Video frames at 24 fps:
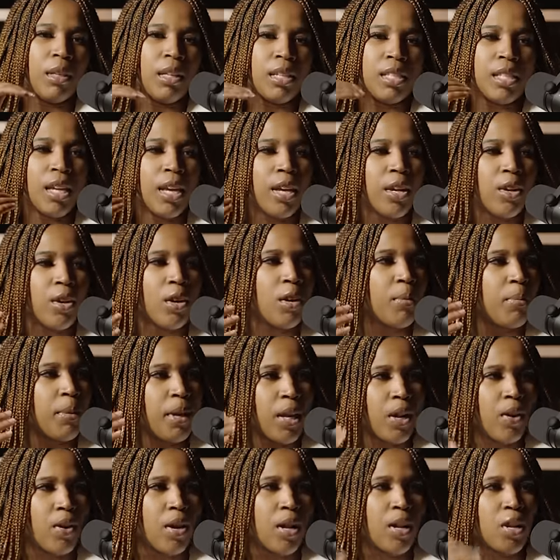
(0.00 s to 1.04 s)
let's say you're a
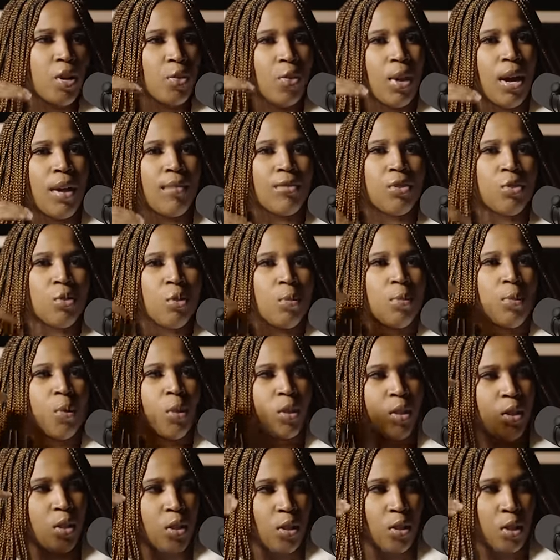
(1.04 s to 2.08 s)
parent, you have to
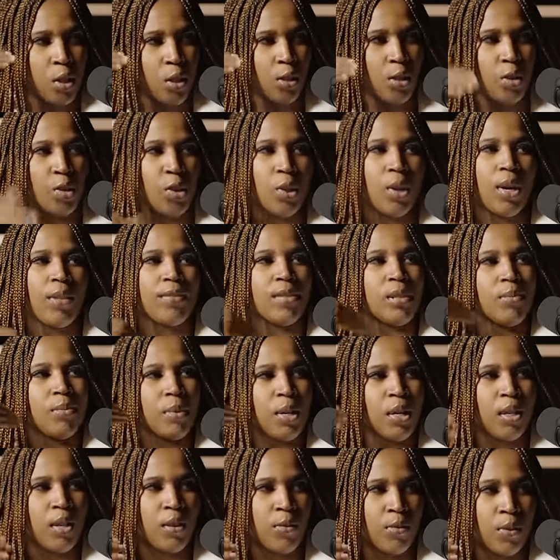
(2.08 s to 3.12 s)
report to your children. You have to
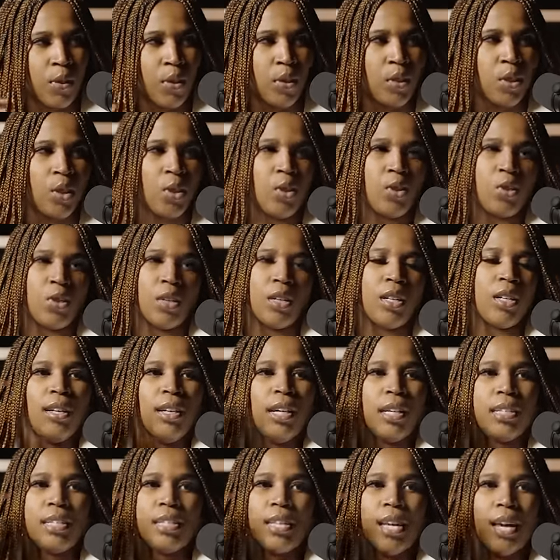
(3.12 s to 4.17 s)
be there for your children.
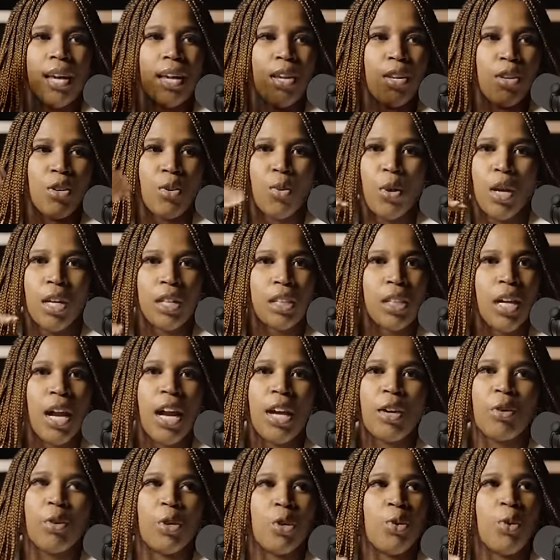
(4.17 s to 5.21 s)
Let's say you are a
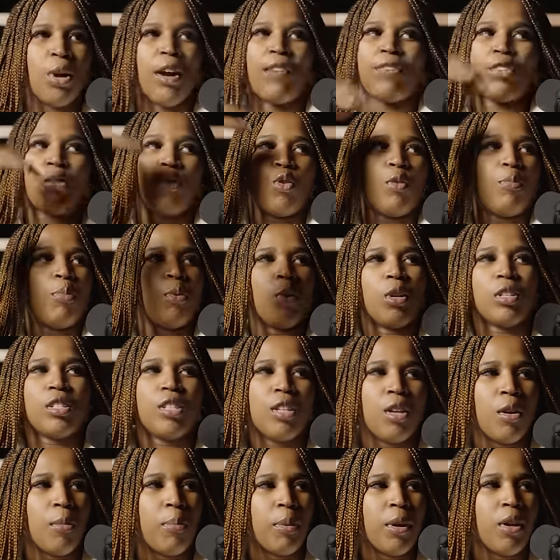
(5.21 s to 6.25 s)
child, you have to report to
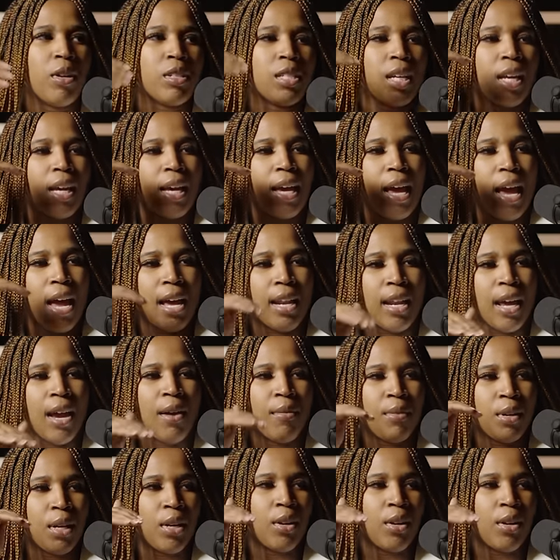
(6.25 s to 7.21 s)
your parents. Like in every